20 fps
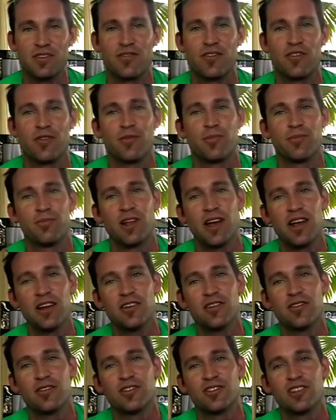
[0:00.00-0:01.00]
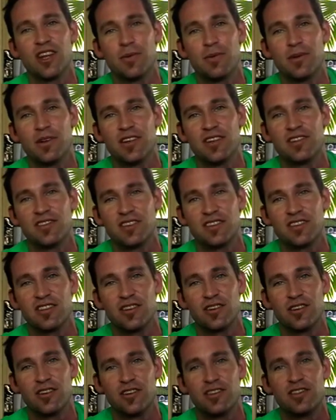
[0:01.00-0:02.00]
if I played it on Japanese
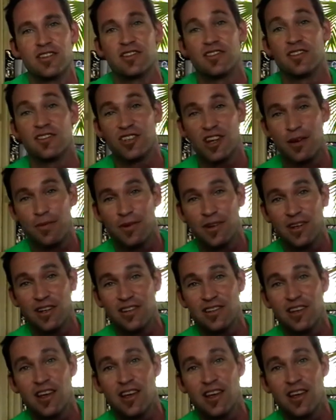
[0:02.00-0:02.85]
60 Hz, it's in Japanese.